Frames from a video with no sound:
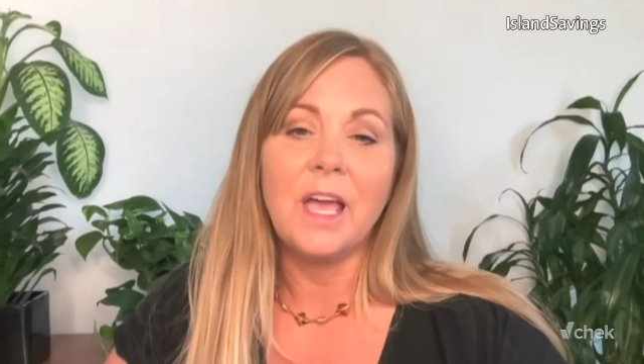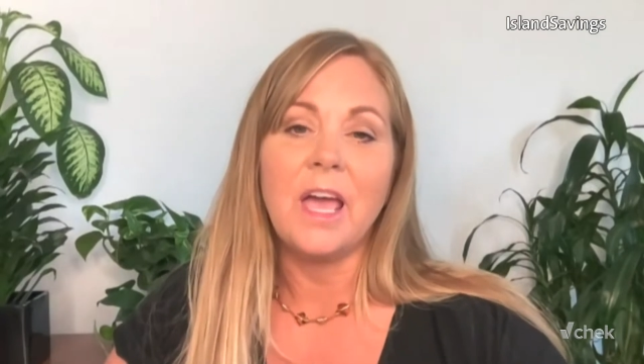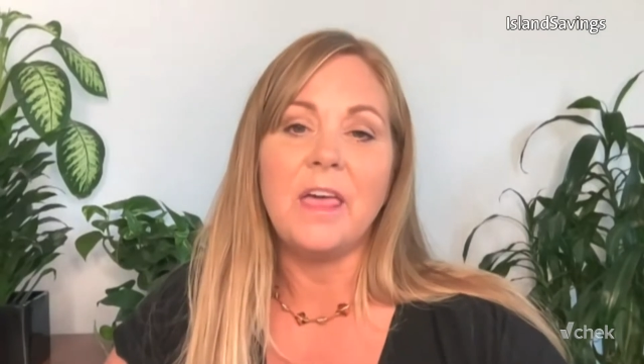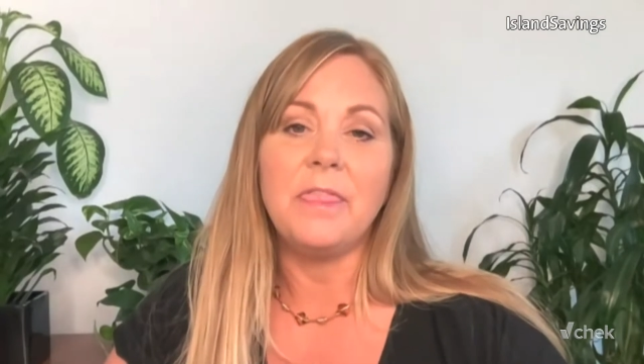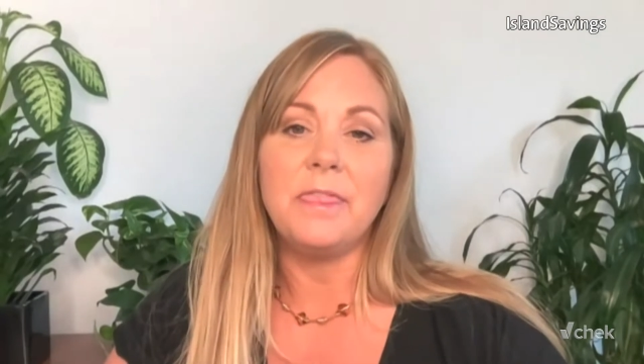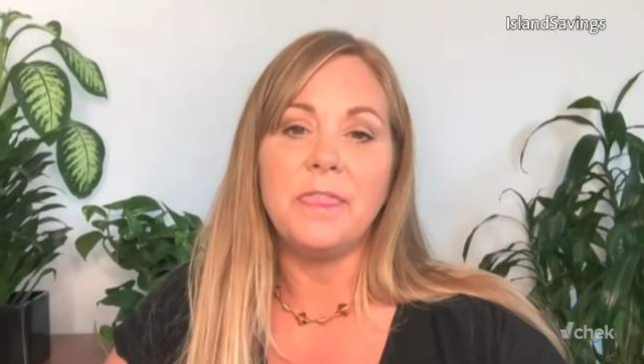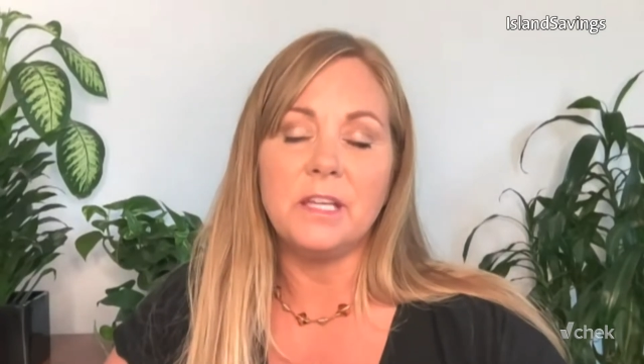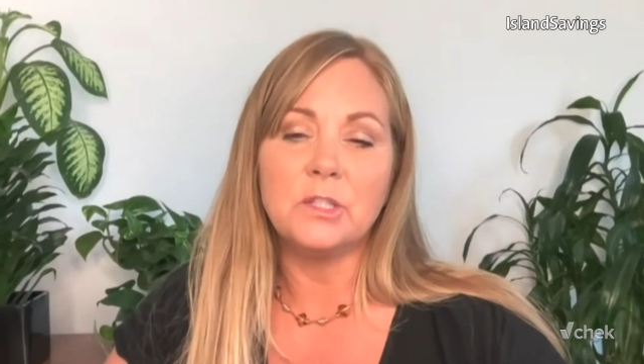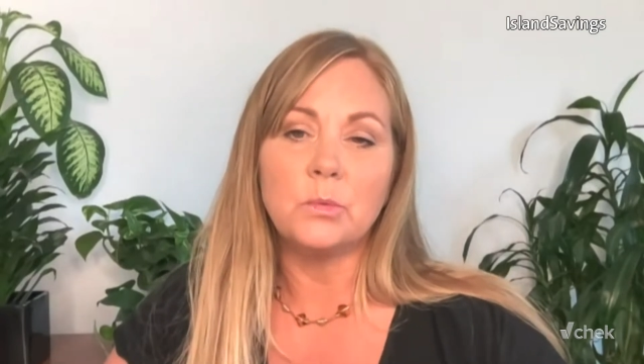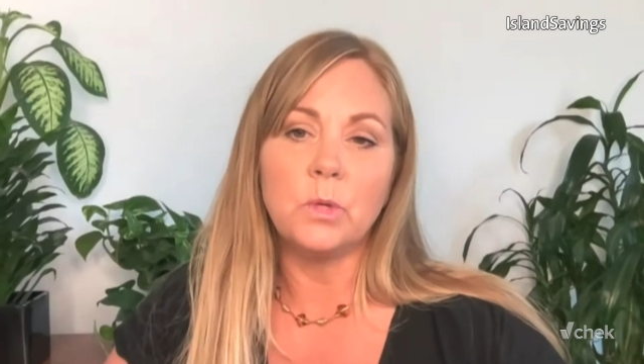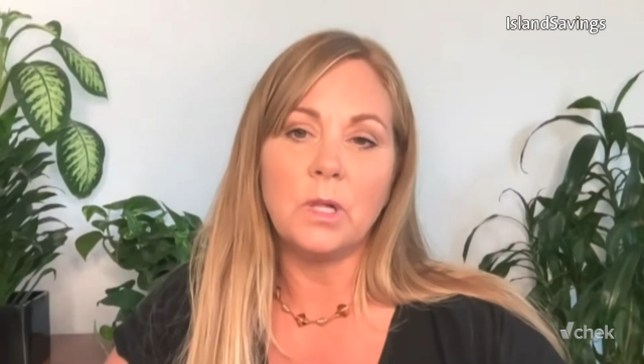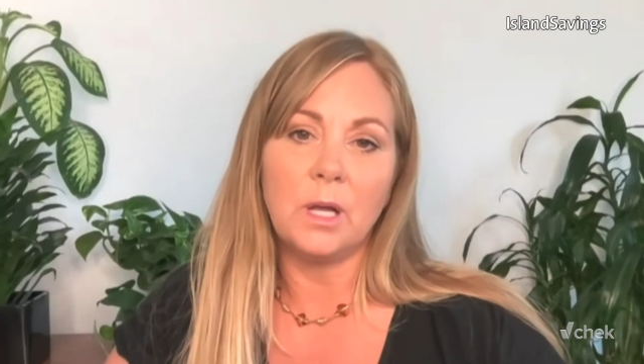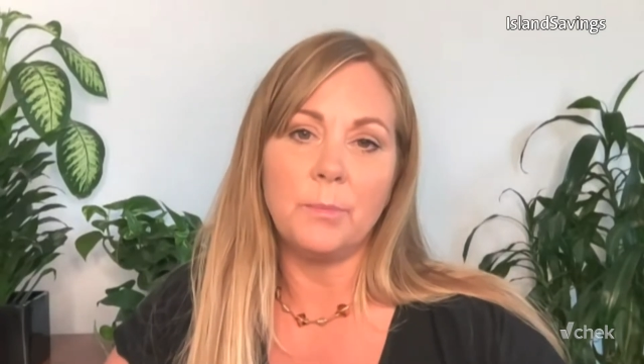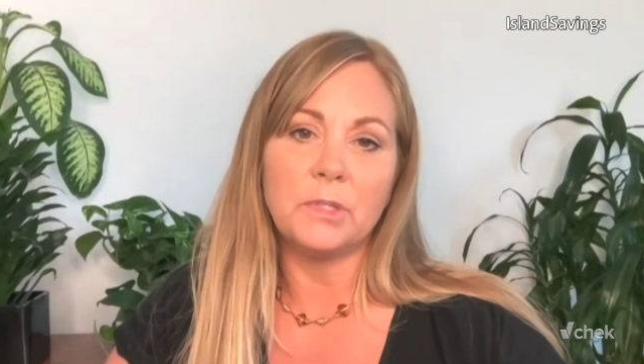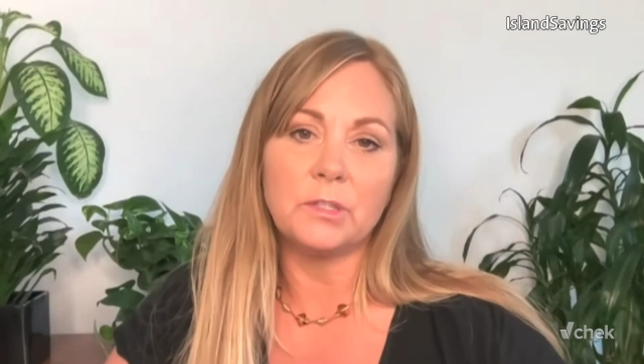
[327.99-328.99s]
and this
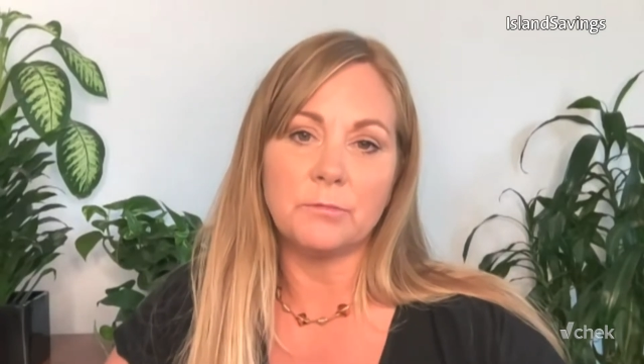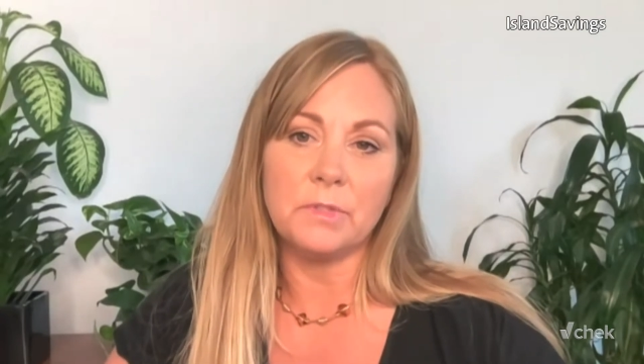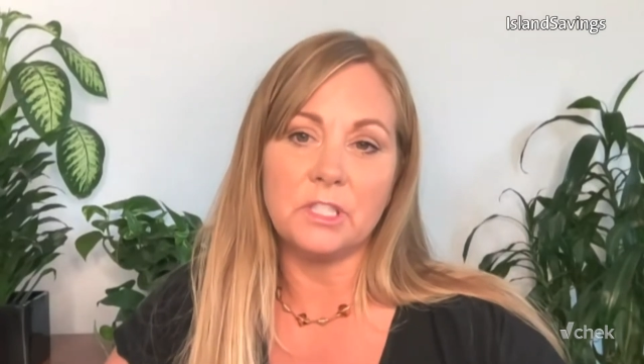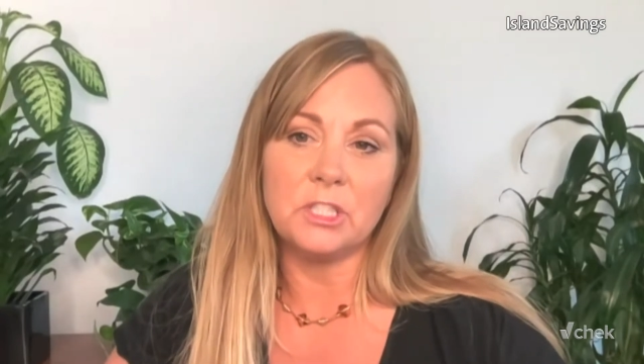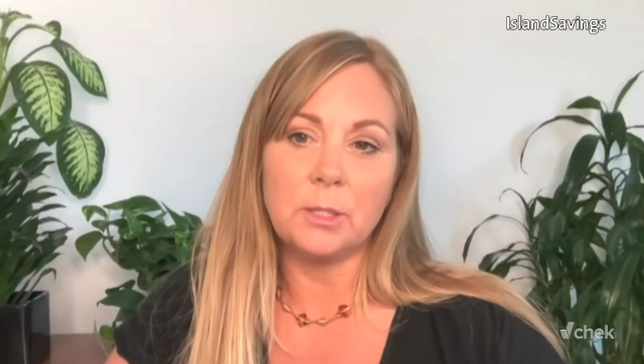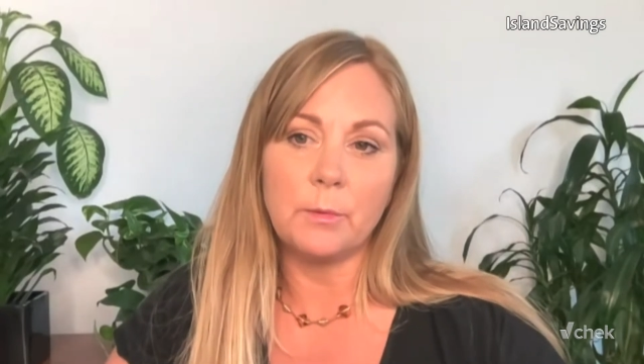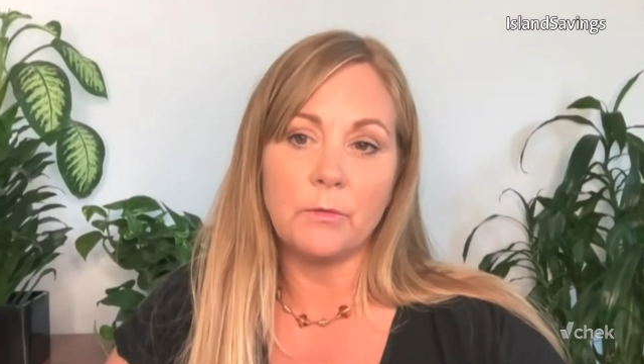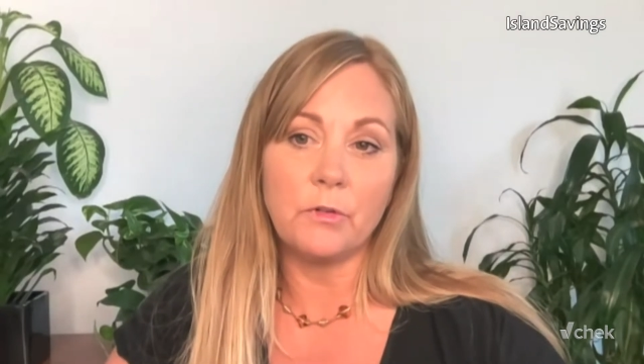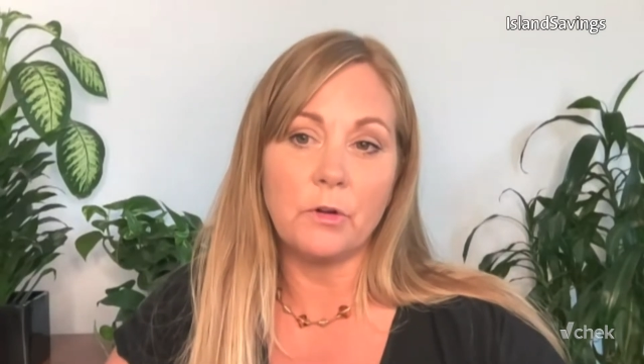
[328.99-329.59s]
will help us reach some of